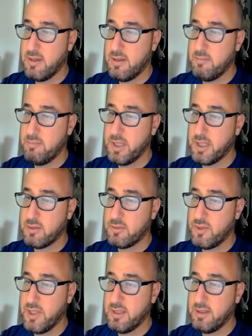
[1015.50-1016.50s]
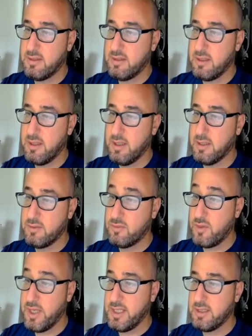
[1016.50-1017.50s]
the bigger trend uh,
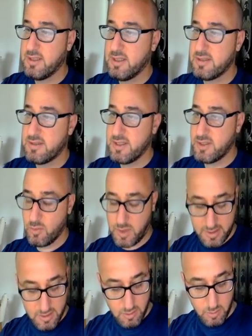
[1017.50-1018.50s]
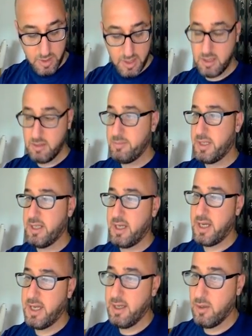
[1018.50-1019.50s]
trade is this one so keep an
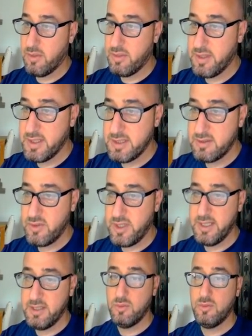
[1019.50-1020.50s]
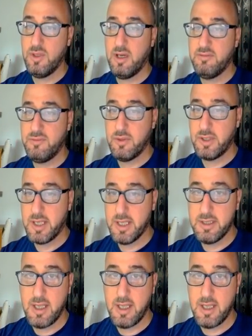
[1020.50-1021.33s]
eye on this trade do not forget